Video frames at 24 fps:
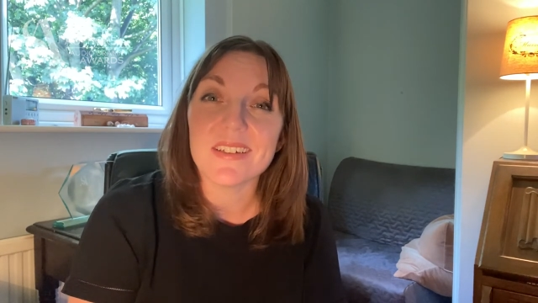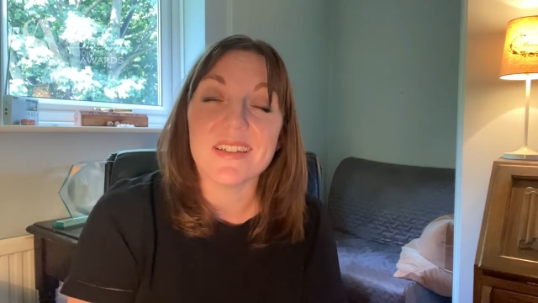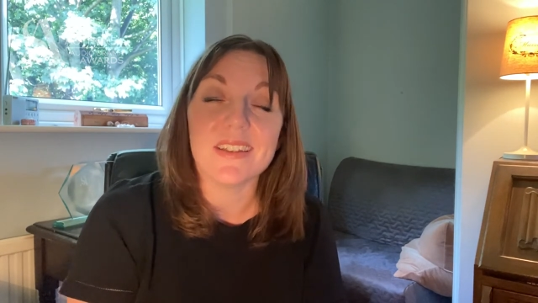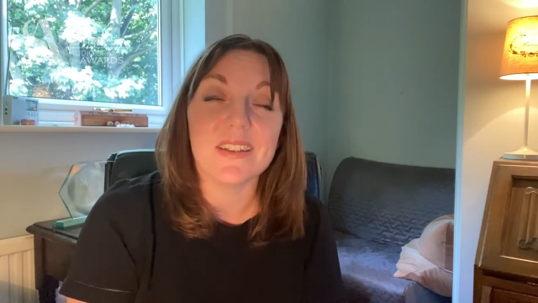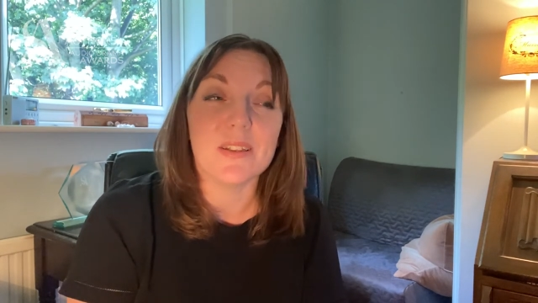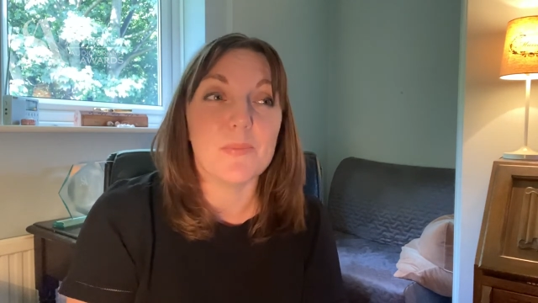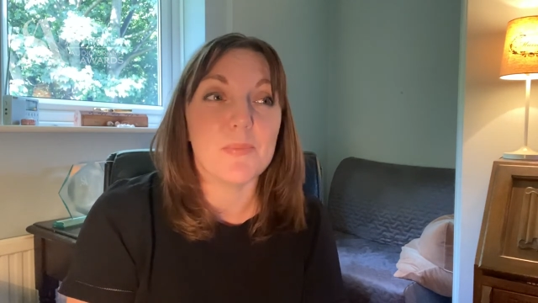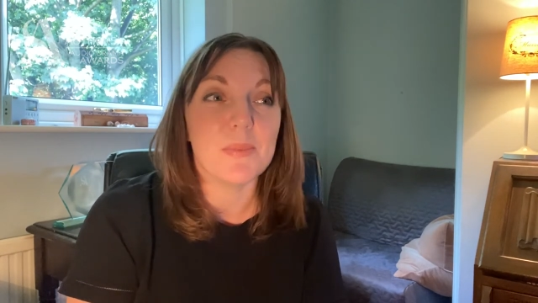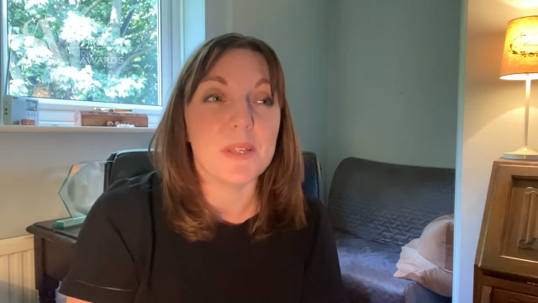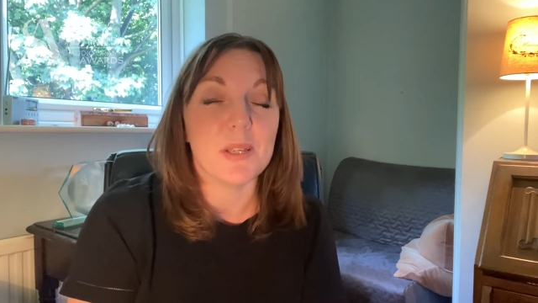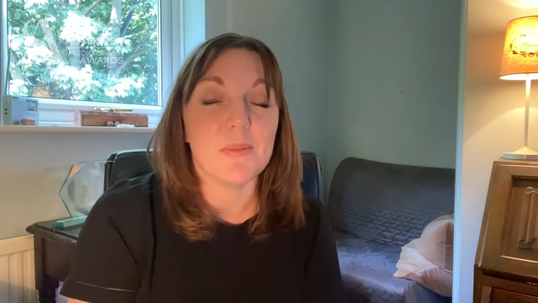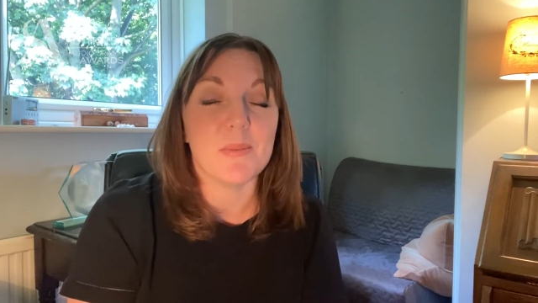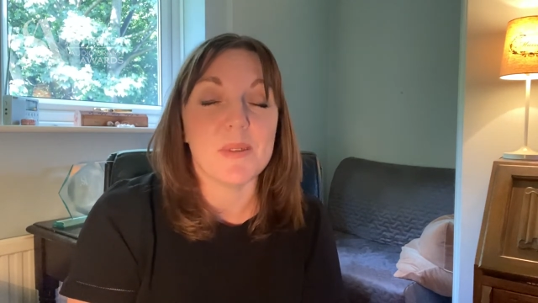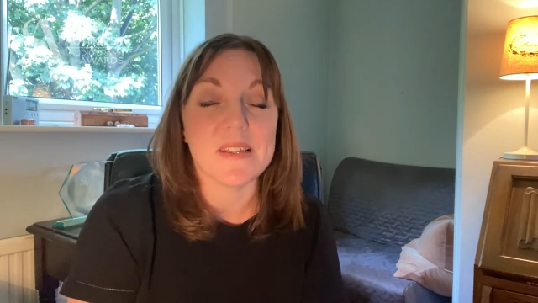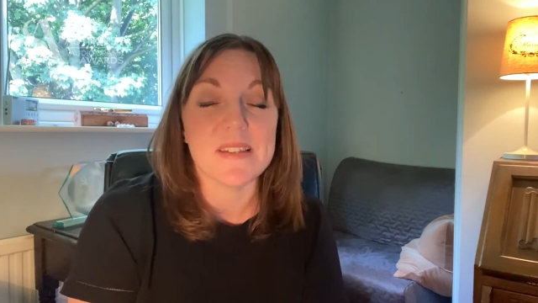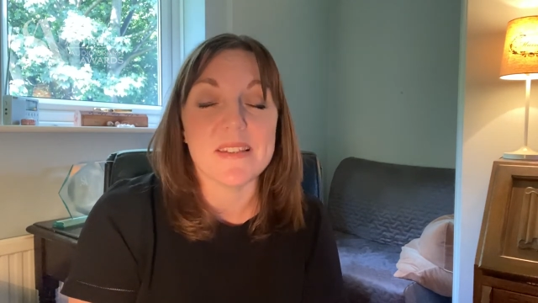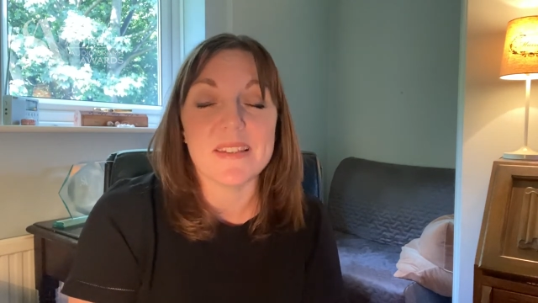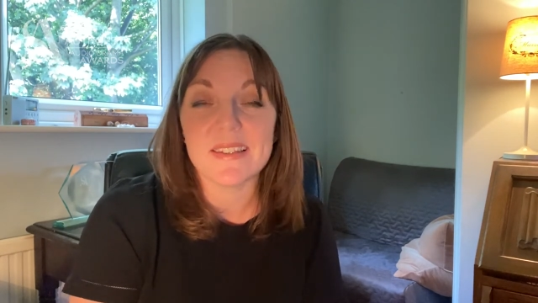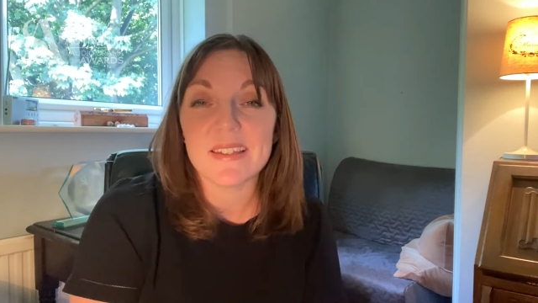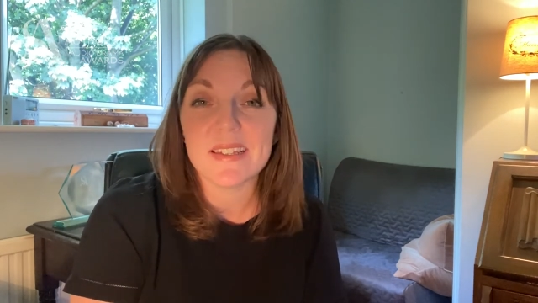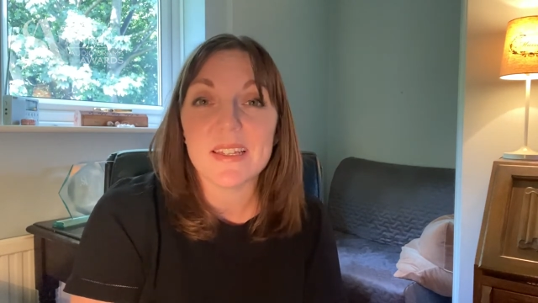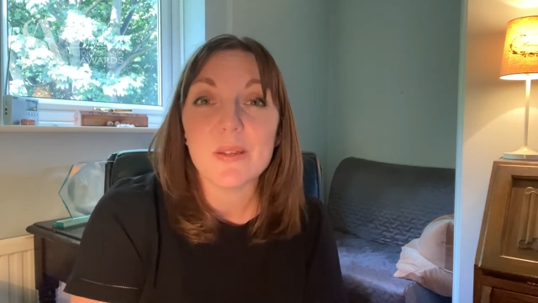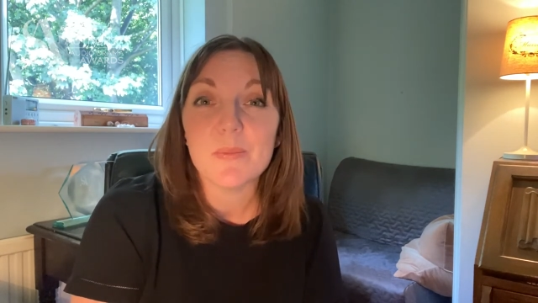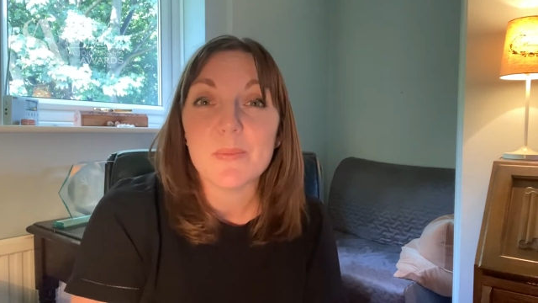in the
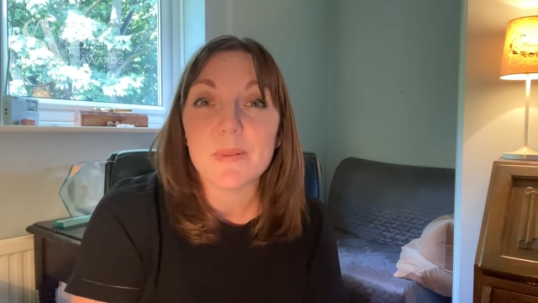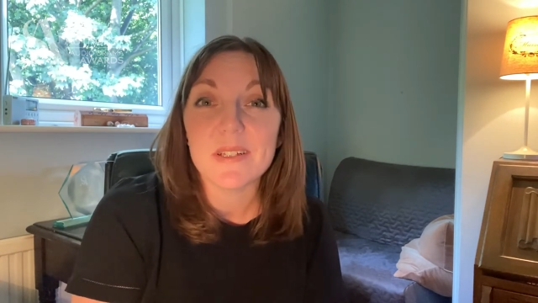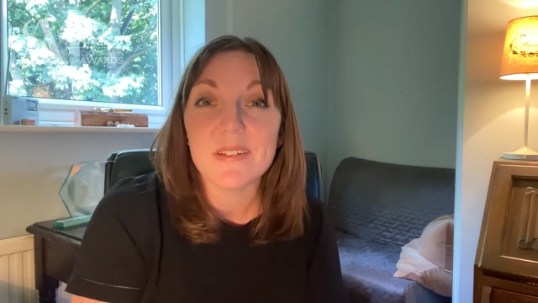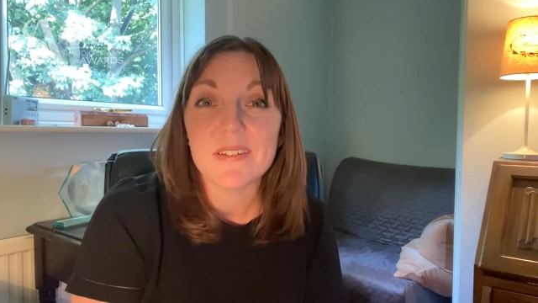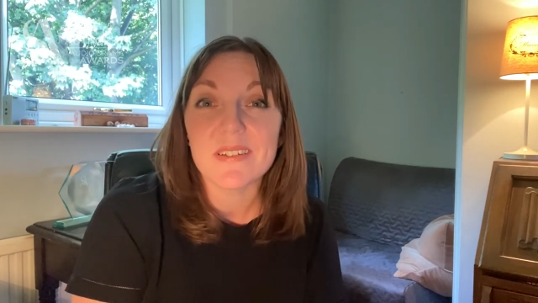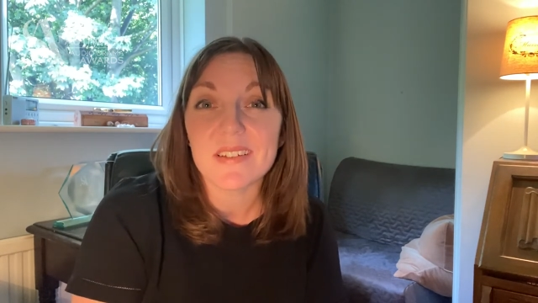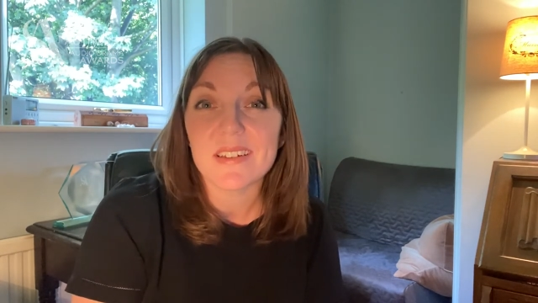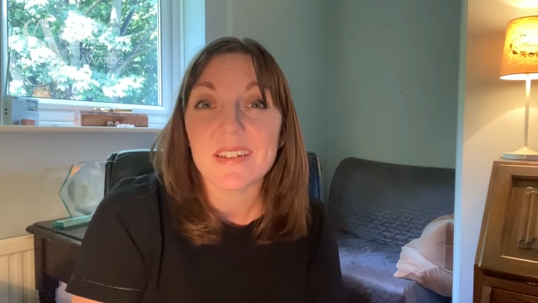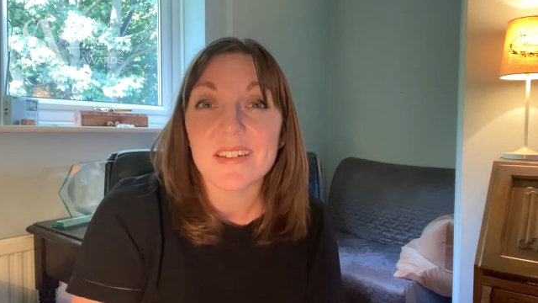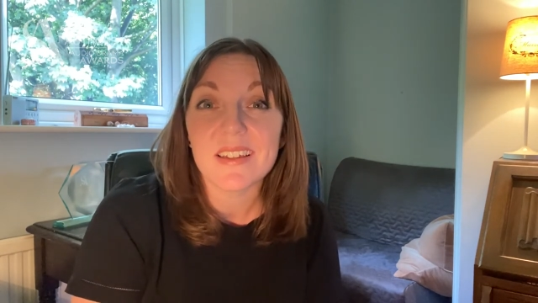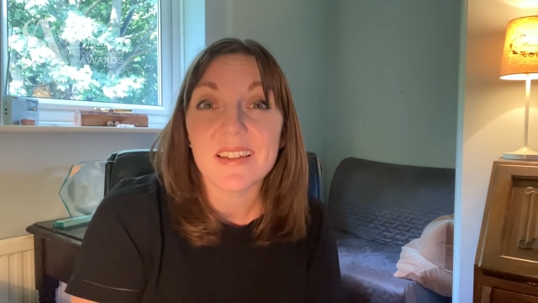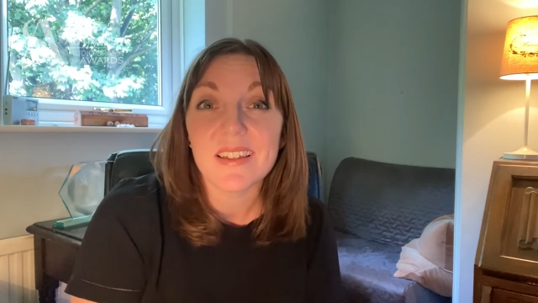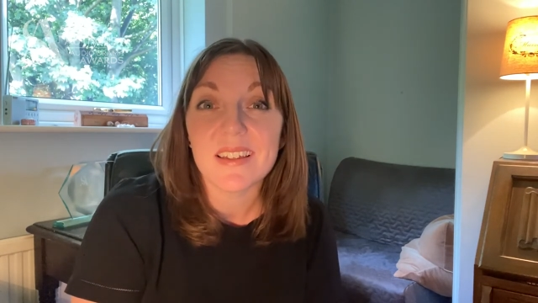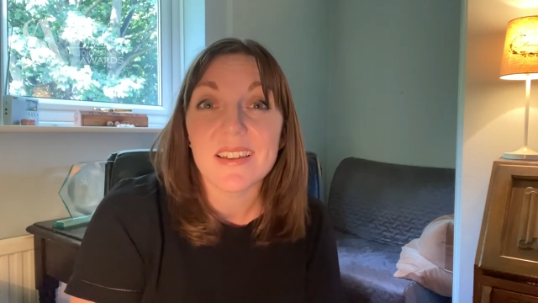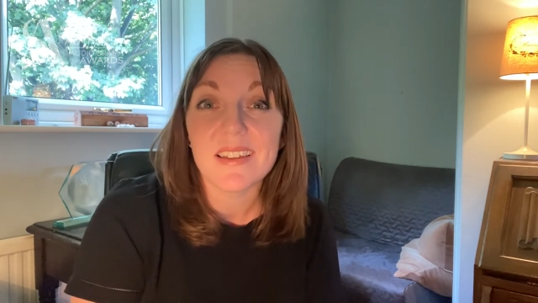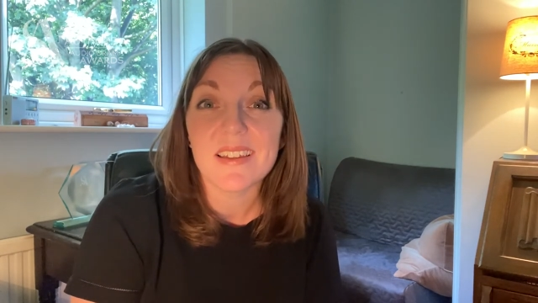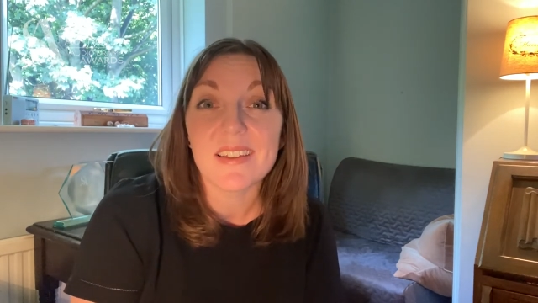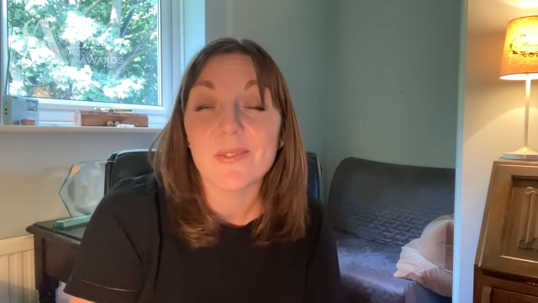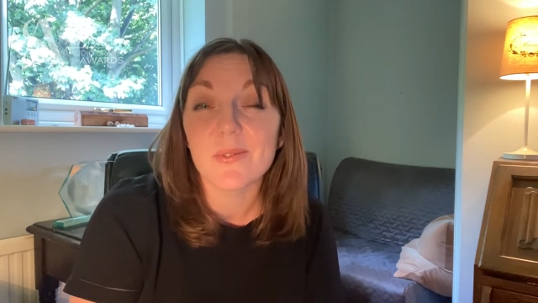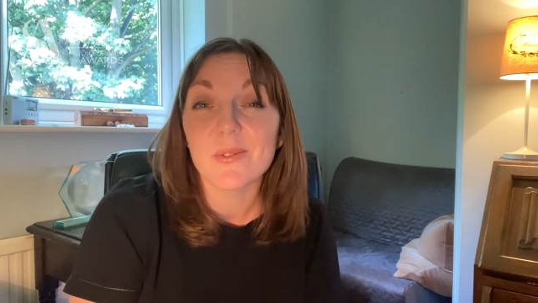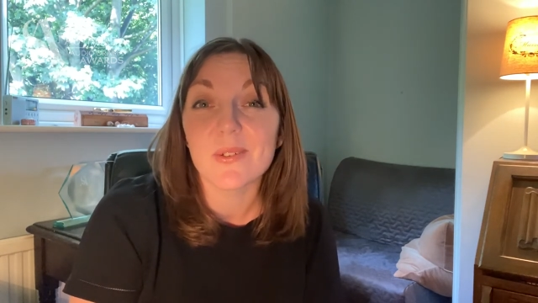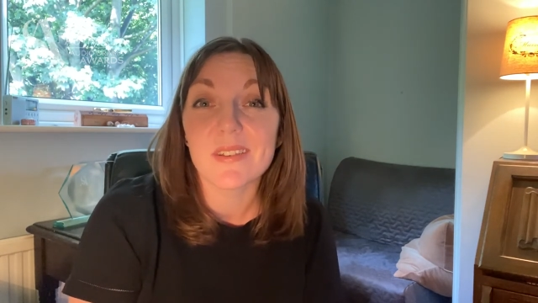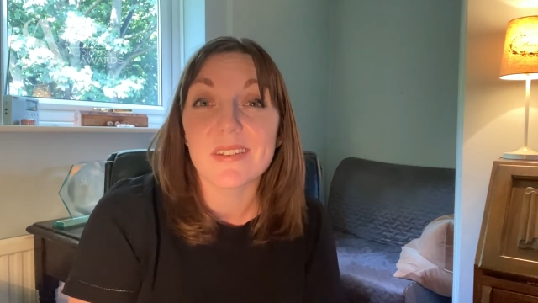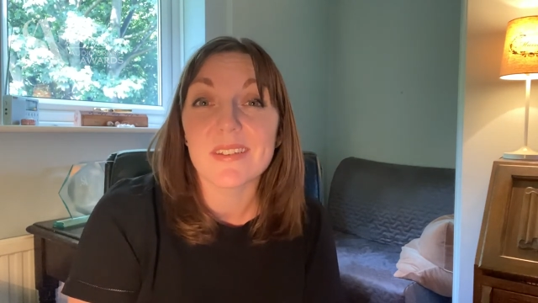BBC building,
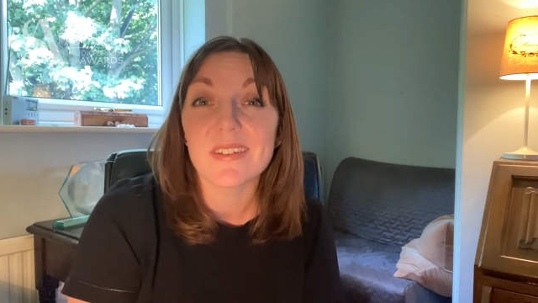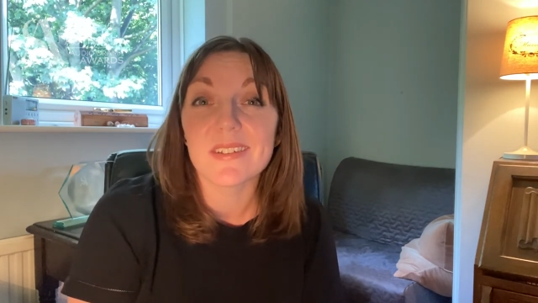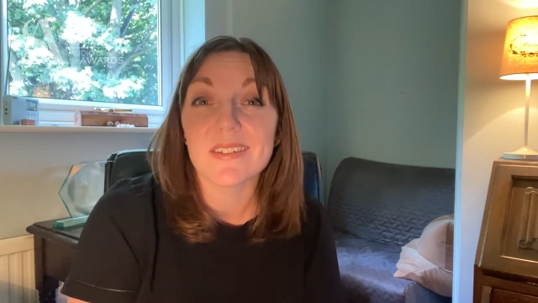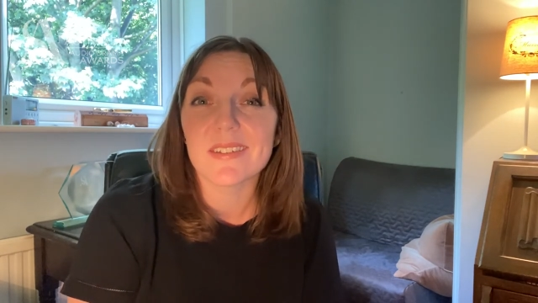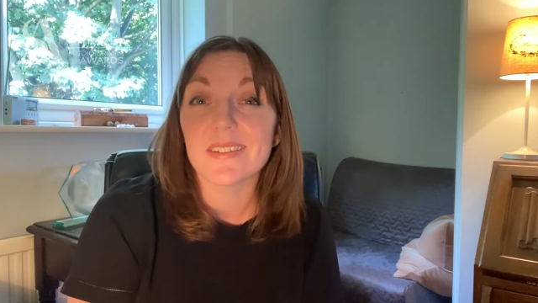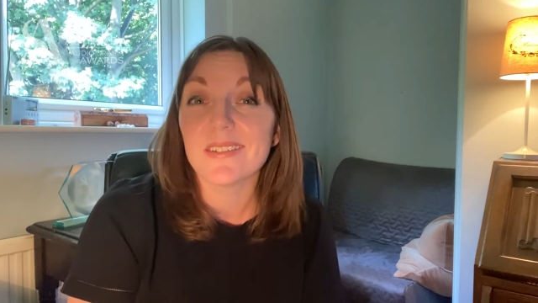there was